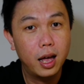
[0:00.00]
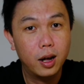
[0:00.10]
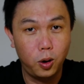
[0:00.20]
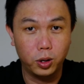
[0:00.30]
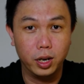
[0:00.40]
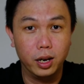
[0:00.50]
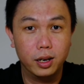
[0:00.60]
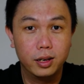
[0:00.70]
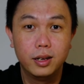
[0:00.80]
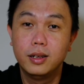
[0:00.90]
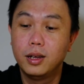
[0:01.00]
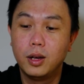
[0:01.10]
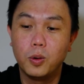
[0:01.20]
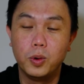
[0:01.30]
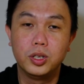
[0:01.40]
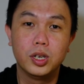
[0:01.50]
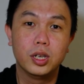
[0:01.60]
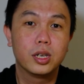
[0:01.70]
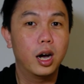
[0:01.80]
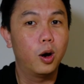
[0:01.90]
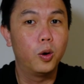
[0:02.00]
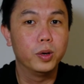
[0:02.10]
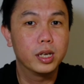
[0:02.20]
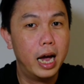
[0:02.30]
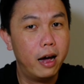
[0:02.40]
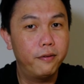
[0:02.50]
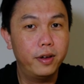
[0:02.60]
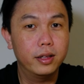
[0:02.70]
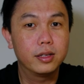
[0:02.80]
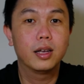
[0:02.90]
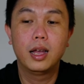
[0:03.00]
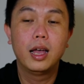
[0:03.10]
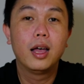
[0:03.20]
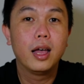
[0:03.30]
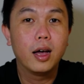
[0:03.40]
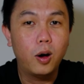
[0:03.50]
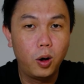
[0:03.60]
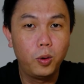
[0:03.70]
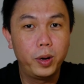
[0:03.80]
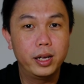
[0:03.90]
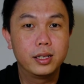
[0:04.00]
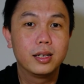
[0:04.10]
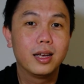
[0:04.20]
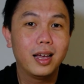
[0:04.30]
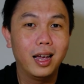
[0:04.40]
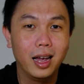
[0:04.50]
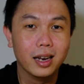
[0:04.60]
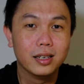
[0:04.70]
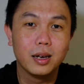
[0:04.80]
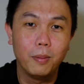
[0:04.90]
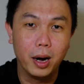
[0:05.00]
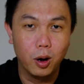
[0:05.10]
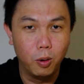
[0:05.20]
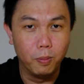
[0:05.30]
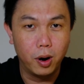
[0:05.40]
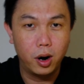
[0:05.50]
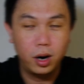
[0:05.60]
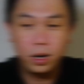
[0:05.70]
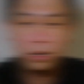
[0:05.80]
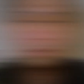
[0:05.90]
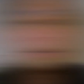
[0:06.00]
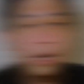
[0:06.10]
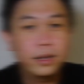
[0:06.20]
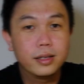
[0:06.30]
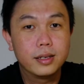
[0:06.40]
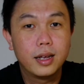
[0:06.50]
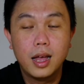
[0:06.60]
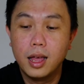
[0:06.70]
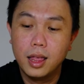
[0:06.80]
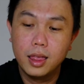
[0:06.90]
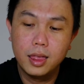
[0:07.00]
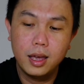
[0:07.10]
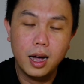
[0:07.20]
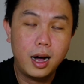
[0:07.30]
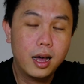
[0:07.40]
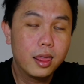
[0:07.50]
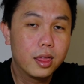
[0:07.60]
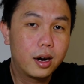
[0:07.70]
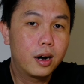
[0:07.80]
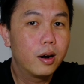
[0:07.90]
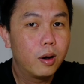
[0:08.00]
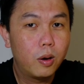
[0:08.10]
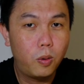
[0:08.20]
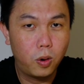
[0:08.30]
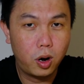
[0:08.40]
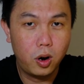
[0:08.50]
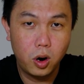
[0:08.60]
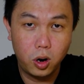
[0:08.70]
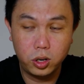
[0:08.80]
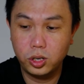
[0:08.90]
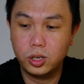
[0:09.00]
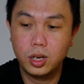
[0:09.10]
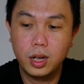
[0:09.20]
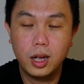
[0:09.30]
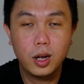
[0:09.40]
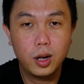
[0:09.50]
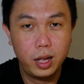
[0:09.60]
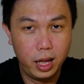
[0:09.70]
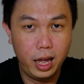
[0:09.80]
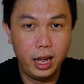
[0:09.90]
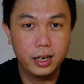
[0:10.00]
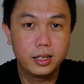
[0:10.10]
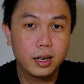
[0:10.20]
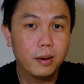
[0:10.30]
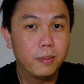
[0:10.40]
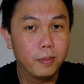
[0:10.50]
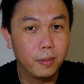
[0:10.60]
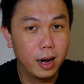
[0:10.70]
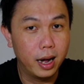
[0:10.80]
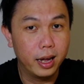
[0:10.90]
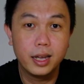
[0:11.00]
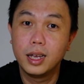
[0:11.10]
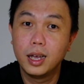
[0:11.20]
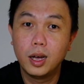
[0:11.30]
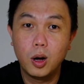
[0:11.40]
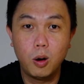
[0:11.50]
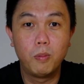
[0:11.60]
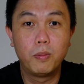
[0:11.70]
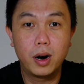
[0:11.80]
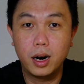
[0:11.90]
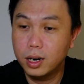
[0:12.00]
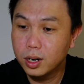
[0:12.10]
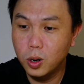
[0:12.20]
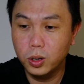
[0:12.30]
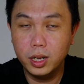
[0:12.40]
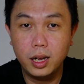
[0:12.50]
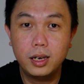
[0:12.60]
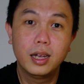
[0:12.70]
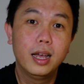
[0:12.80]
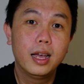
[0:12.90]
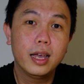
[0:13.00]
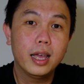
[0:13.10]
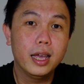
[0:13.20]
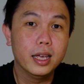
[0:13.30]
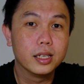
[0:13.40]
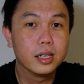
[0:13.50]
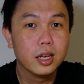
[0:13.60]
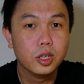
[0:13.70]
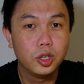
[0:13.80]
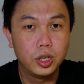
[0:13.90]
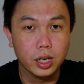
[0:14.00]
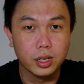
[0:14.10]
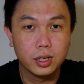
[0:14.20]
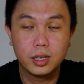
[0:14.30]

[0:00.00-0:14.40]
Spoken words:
cocktail, which is I always have it, always in my home bar. Next, the other workhorse in my home bar cocktail is gin.